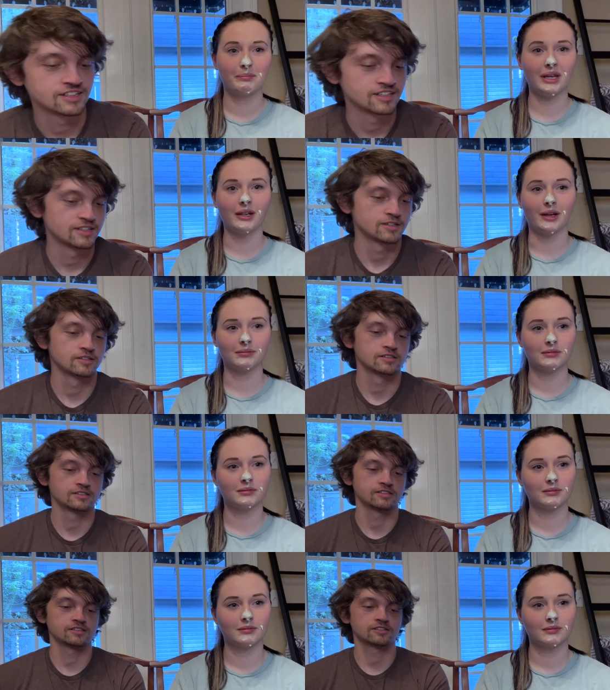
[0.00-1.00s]
Speaker 1: Peanut.
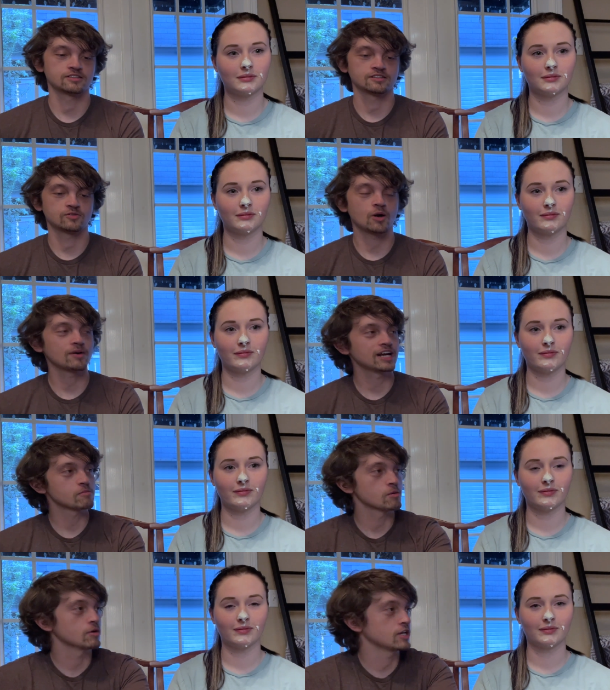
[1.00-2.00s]
I want to name my
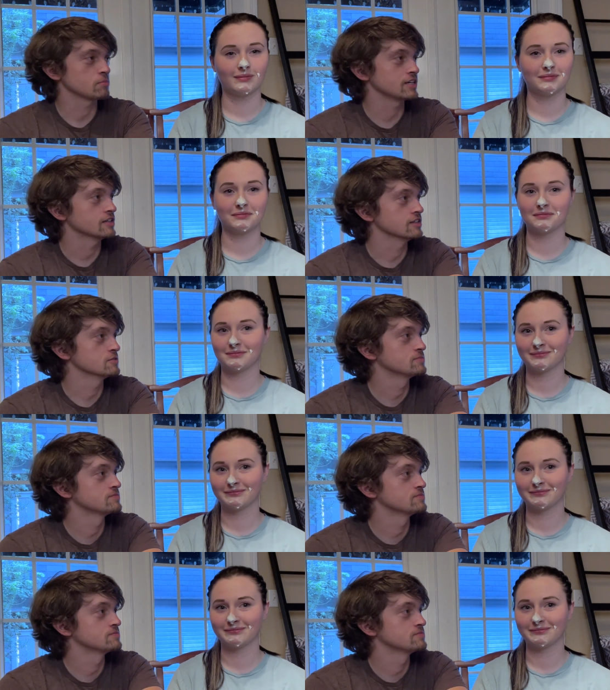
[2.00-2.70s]
bunny Peanut.